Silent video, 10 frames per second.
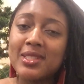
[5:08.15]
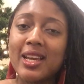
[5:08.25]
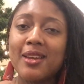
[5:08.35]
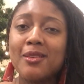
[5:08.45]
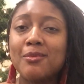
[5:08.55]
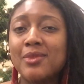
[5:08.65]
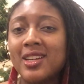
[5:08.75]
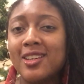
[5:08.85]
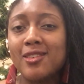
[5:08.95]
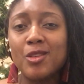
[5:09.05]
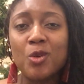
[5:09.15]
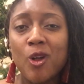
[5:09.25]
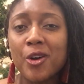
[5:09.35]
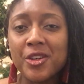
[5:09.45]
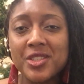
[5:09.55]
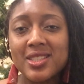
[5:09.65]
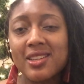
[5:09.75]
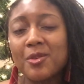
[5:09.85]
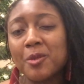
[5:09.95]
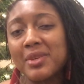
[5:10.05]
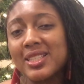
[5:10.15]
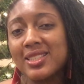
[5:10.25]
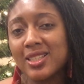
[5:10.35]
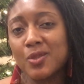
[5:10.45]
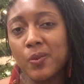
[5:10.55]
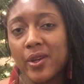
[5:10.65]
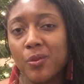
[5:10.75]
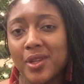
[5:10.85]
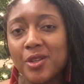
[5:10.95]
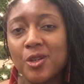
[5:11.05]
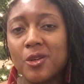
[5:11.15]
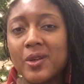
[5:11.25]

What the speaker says: I am no longer sticking with my 6-week window,